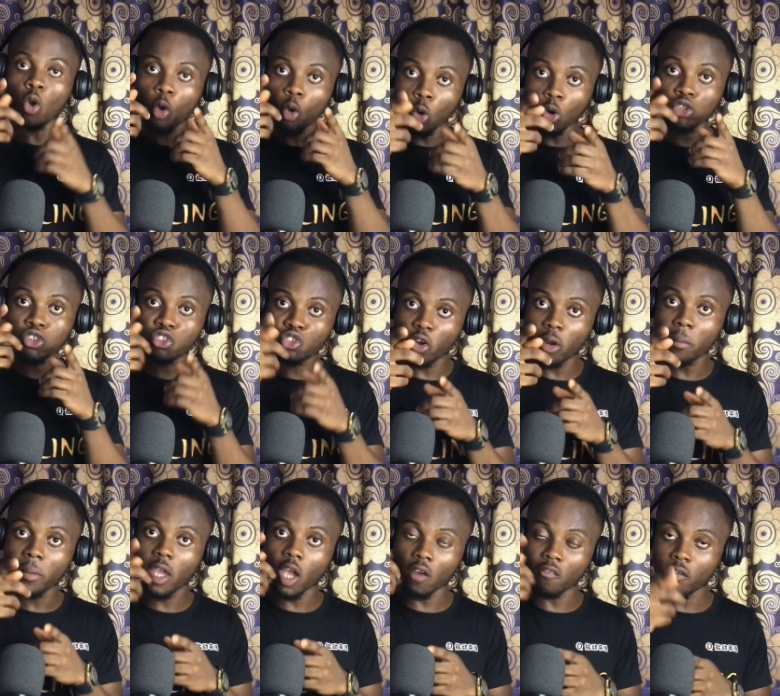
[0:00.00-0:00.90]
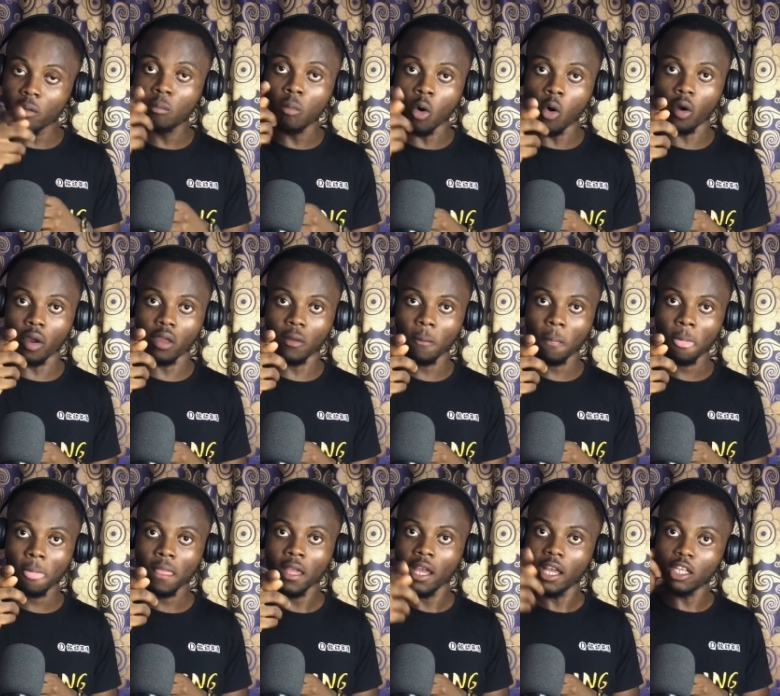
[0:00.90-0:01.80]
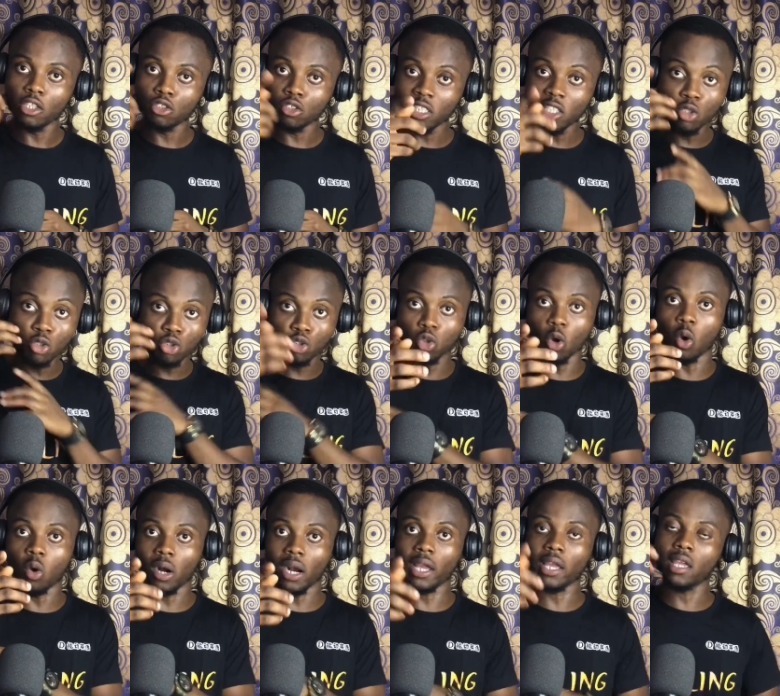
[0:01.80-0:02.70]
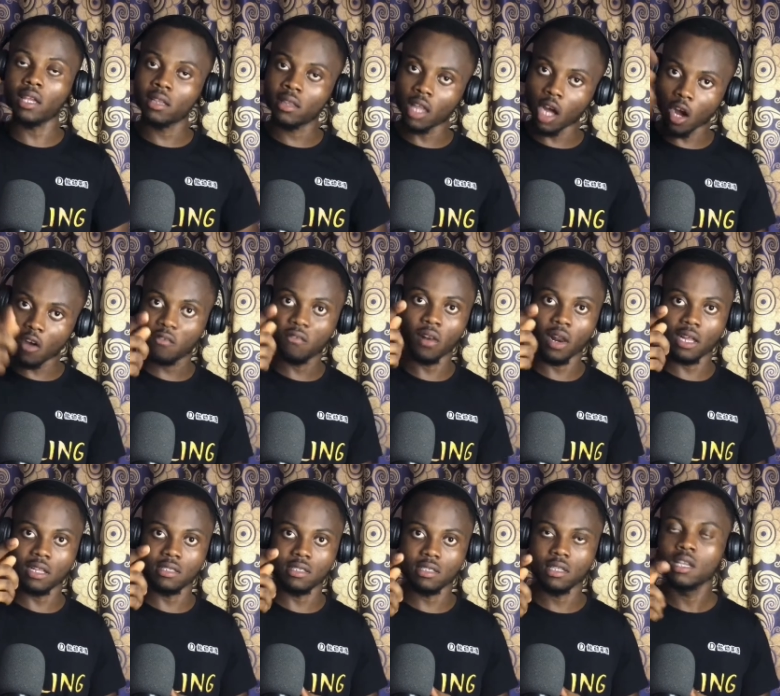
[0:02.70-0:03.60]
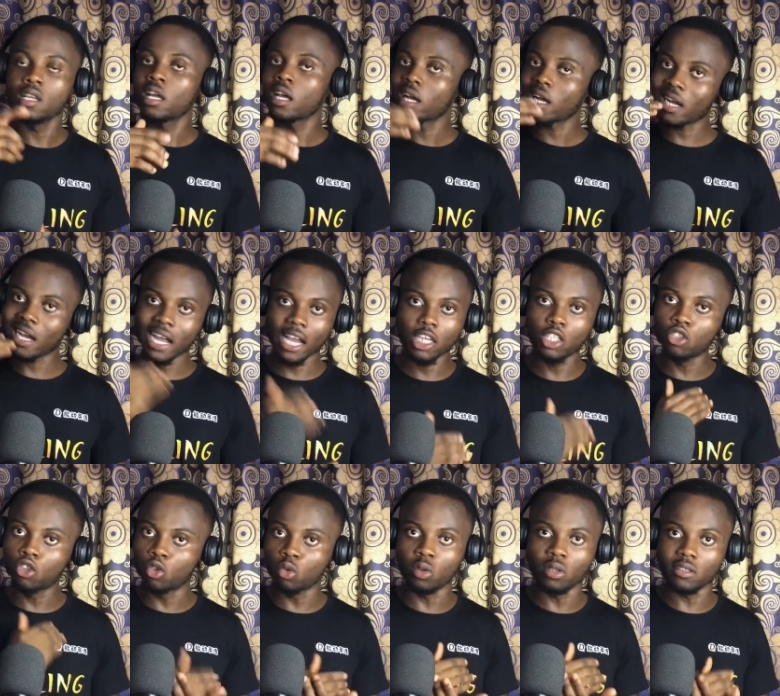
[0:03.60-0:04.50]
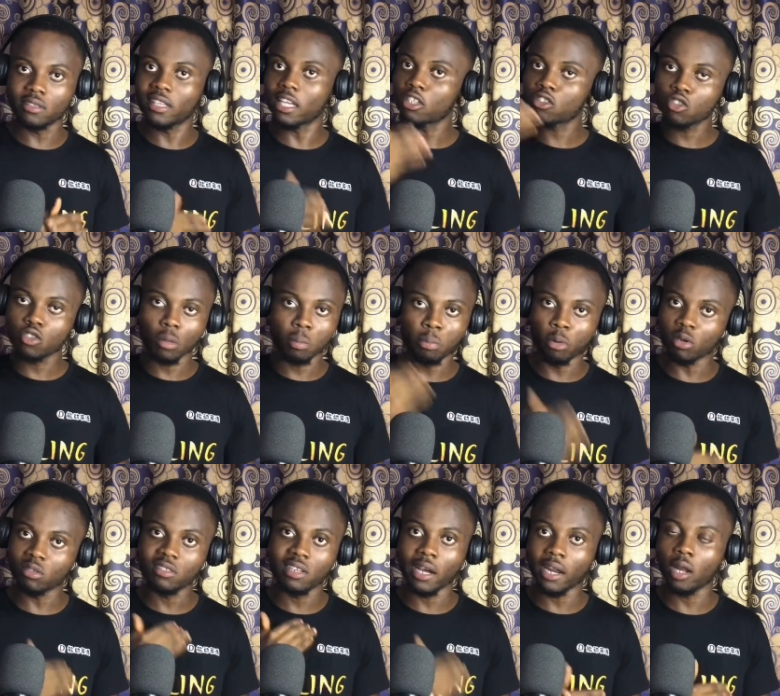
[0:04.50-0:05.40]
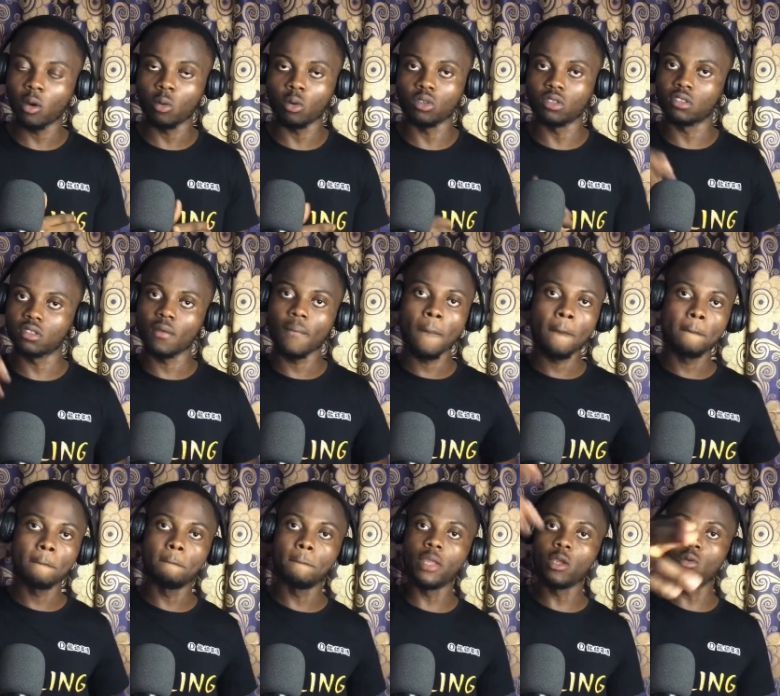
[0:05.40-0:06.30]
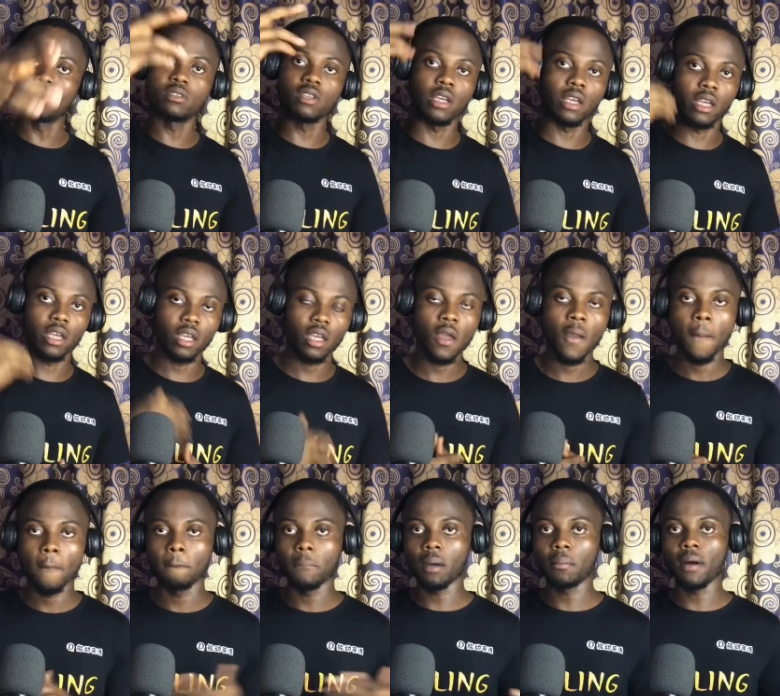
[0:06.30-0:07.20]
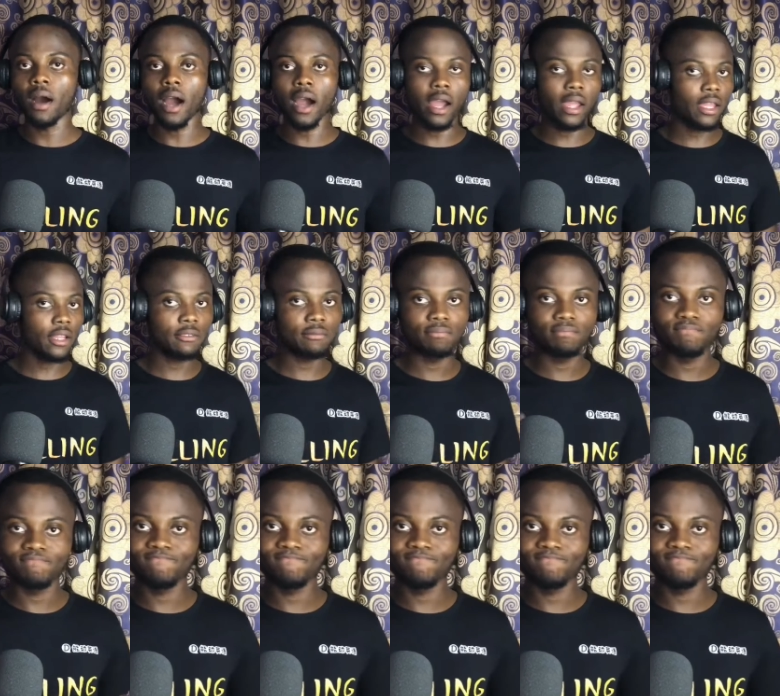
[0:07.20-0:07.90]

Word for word: go stream Kelvyn Boy in a new song like Down Flat. Can you do this? Let's support Ghana World music. Bye-bye.